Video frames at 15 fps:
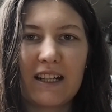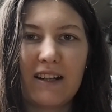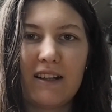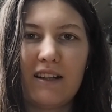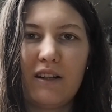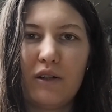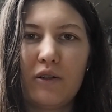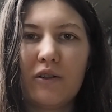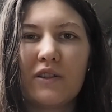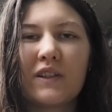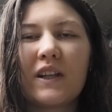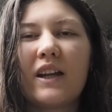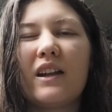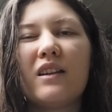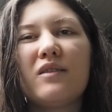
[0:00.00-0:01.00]

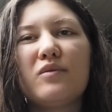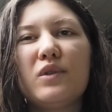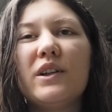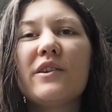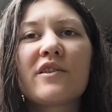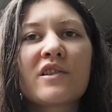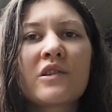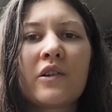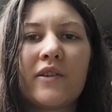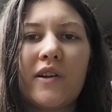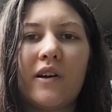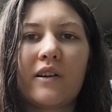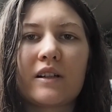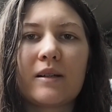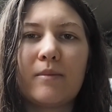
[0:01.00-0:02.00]
calendars and we also
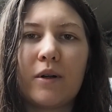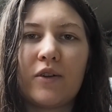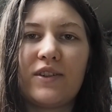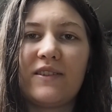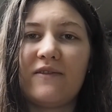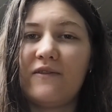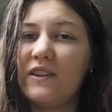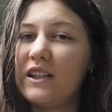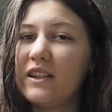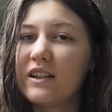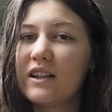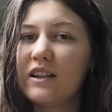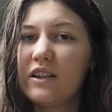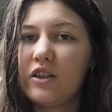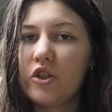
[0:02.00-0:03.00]
talked about the
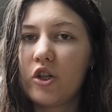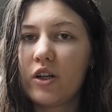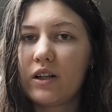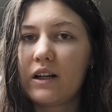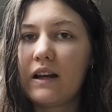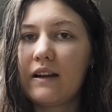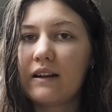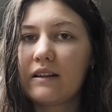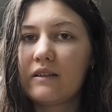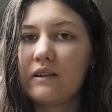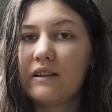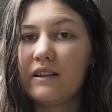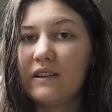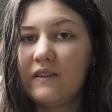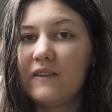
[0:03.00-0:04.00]
vegan chocolate
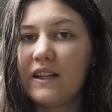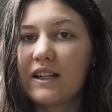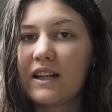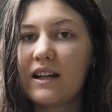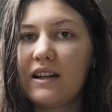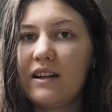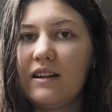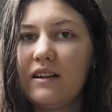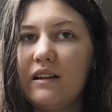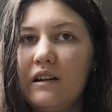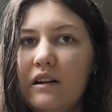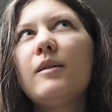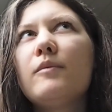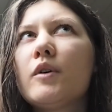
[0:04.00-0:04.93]
advent calendar,